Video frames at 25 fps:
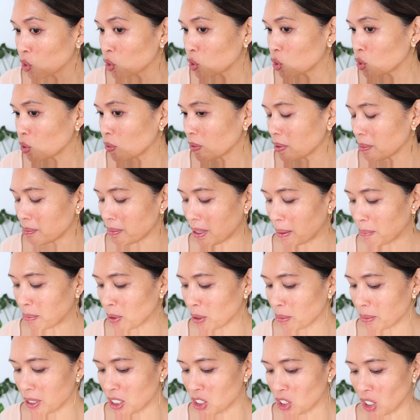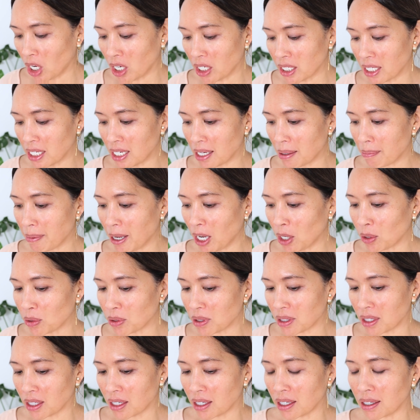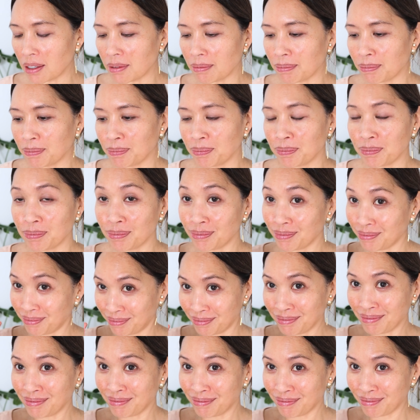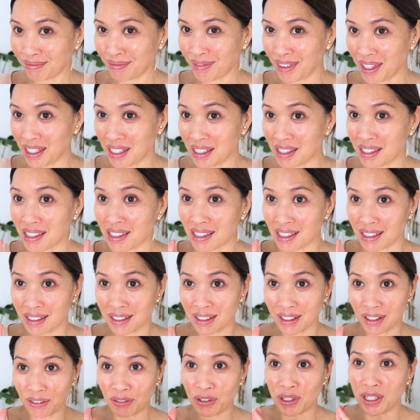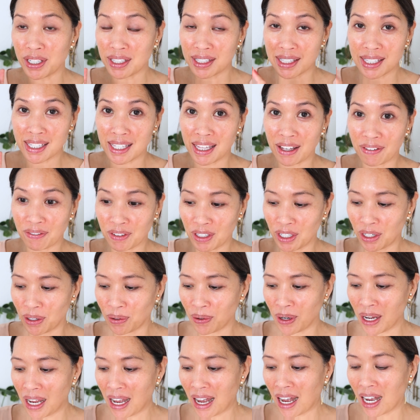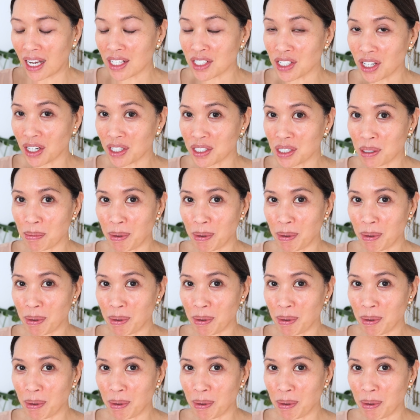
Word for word: Do you remember me talking about the, this? If you didn't see that video, I talked